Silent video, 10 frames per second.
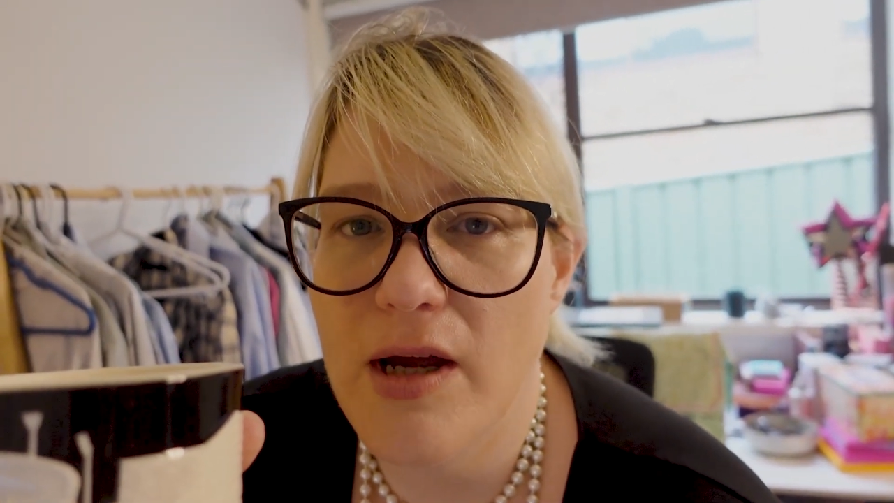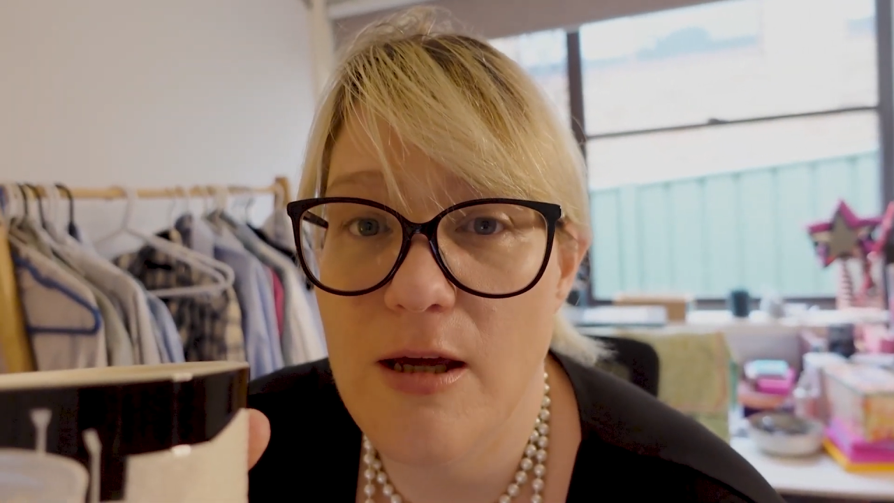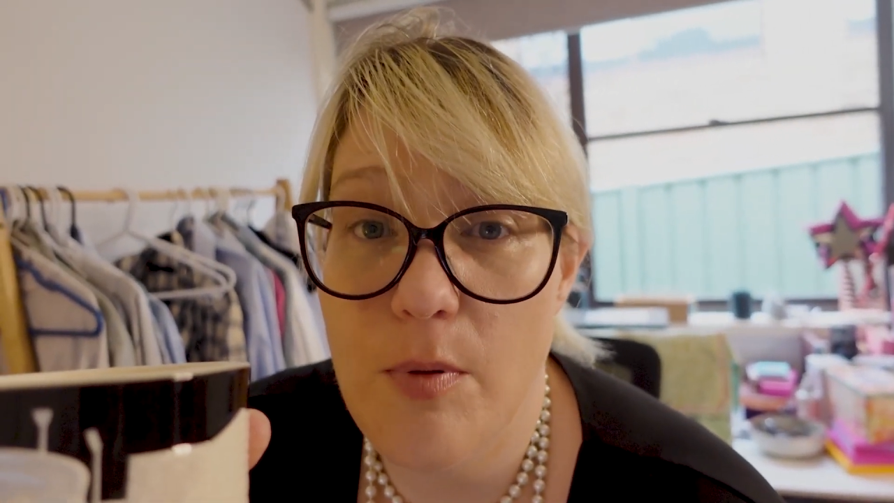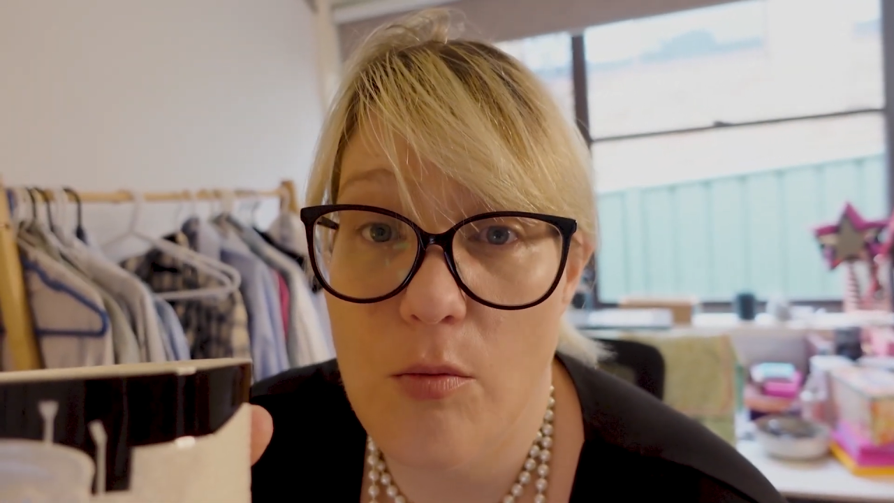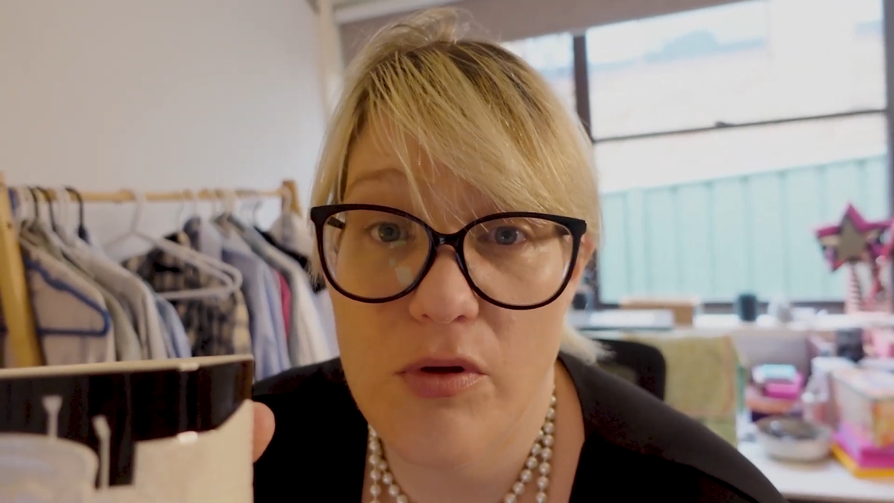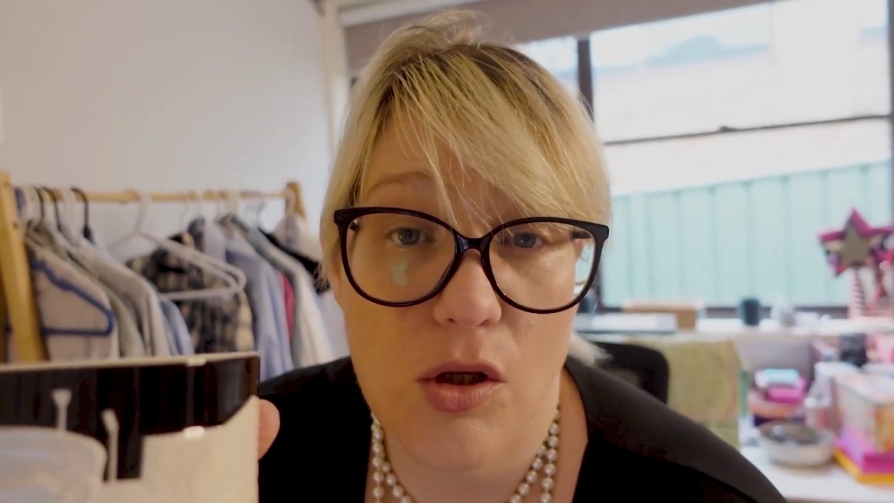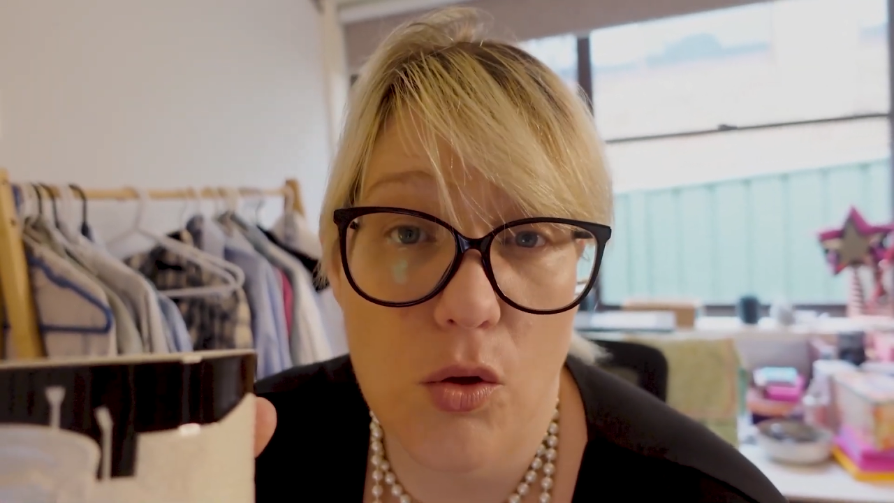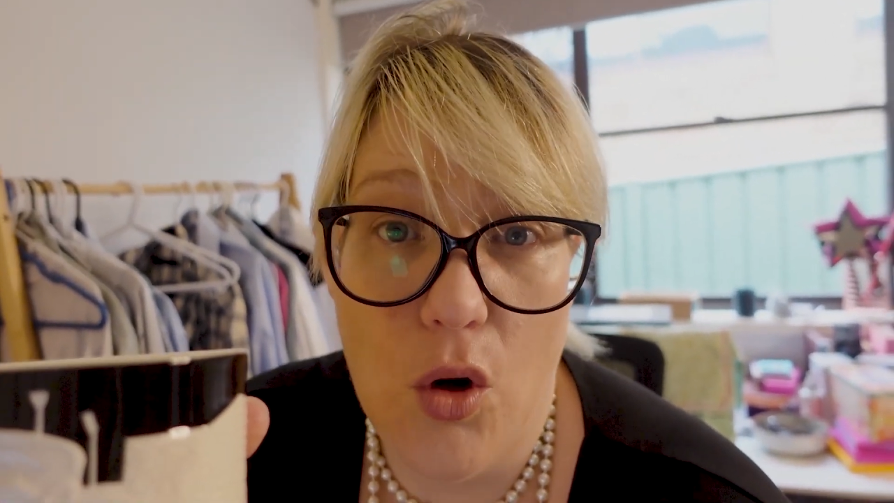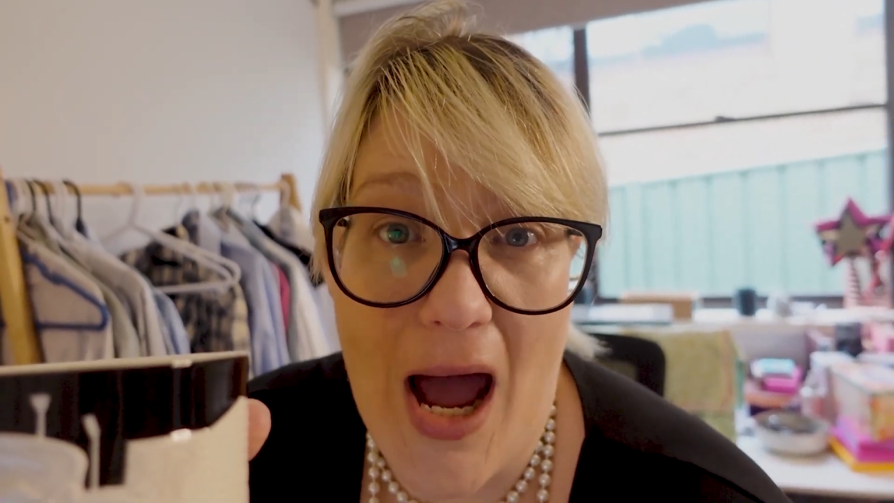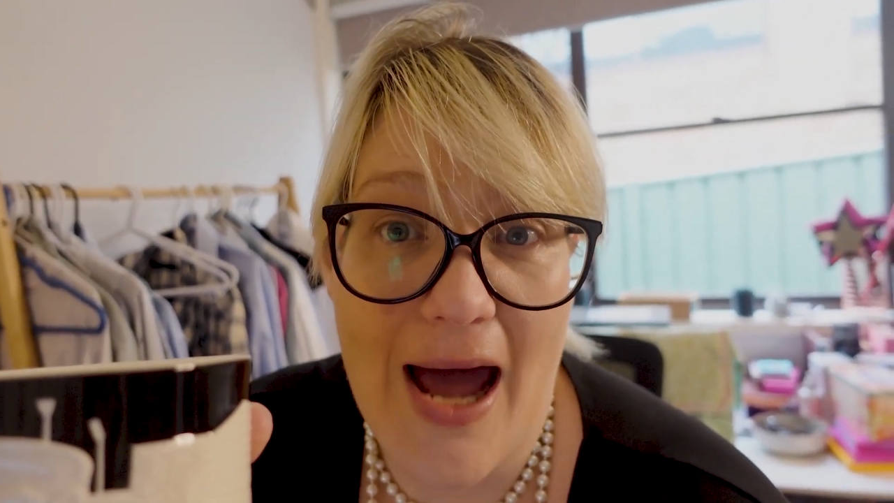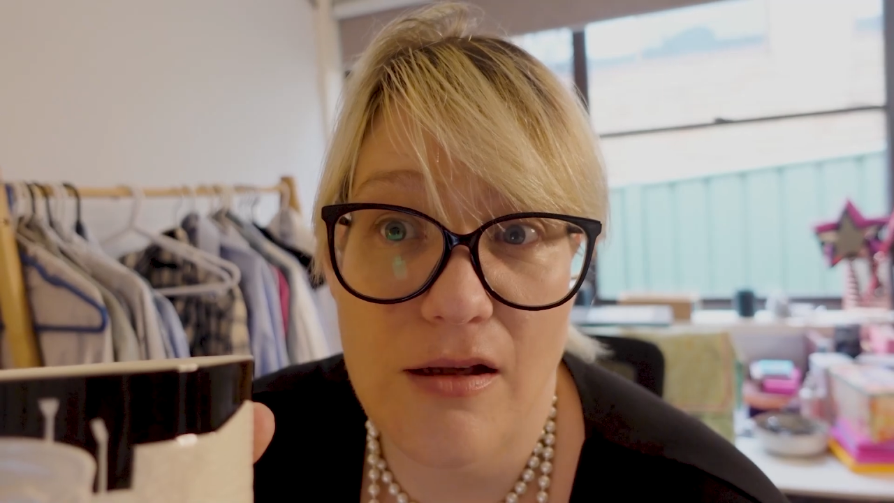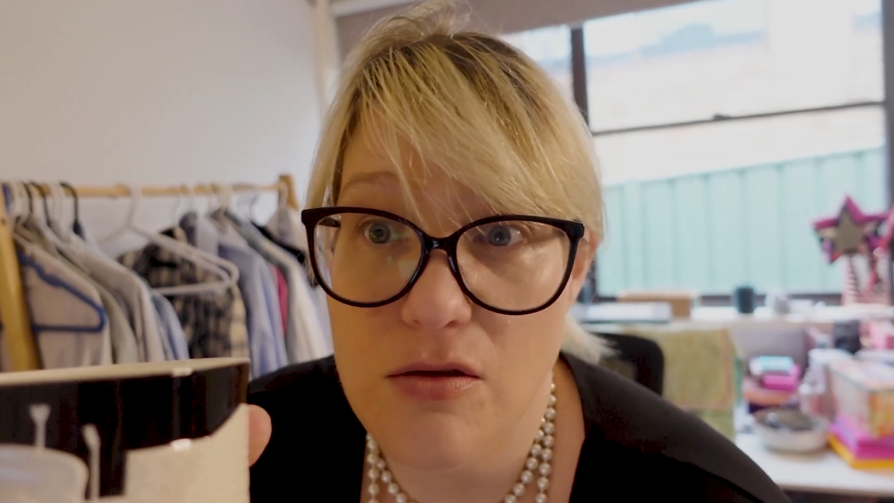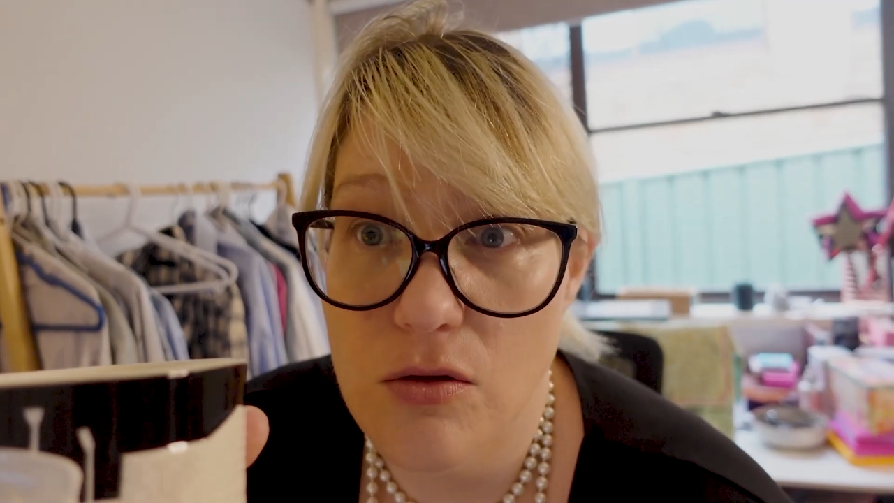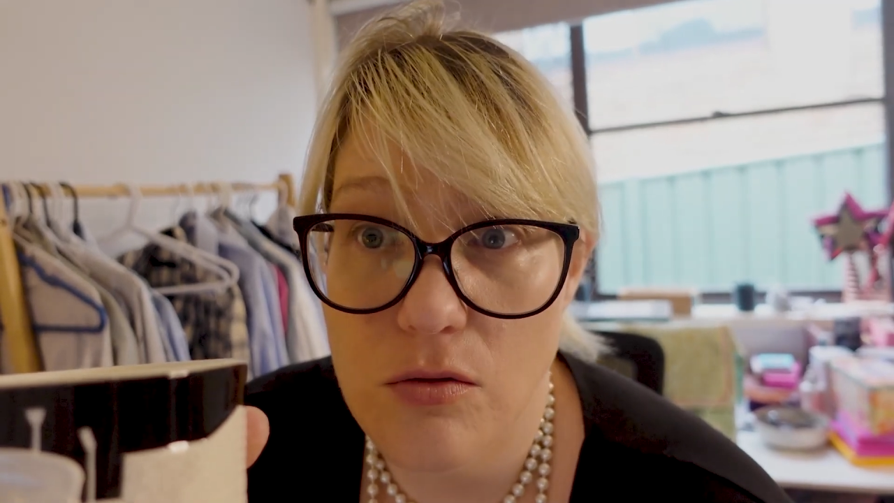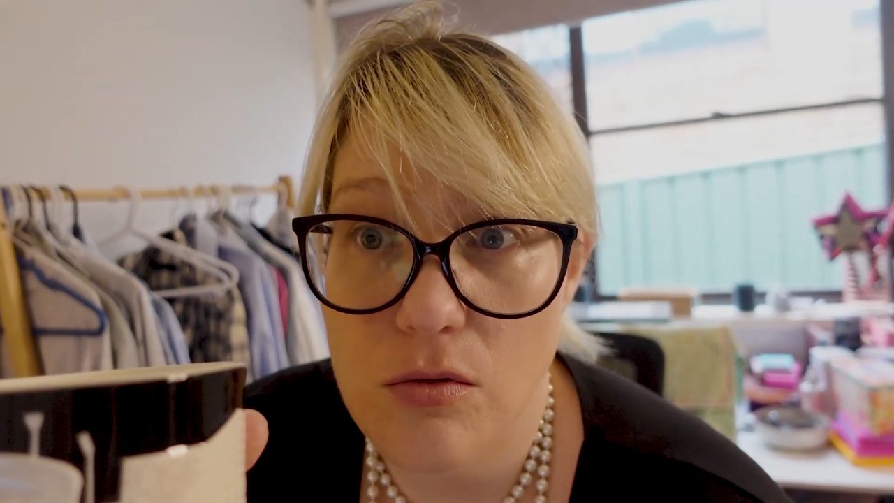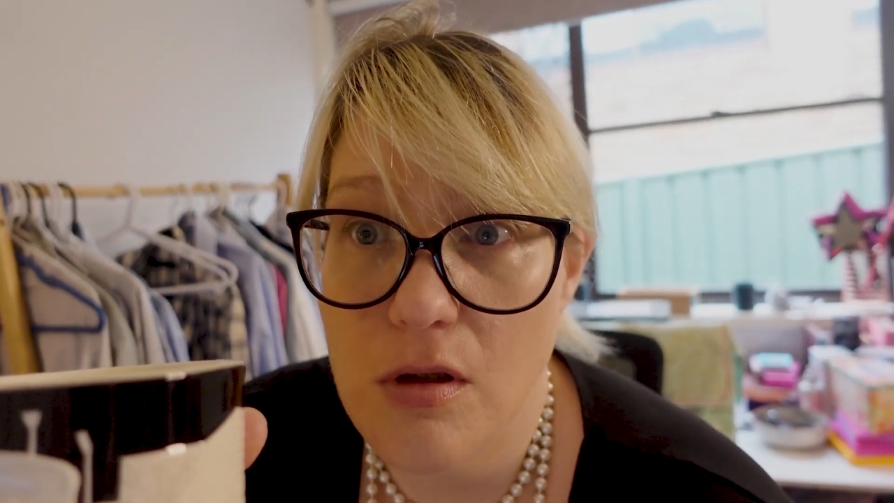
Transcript: keep up with law at all.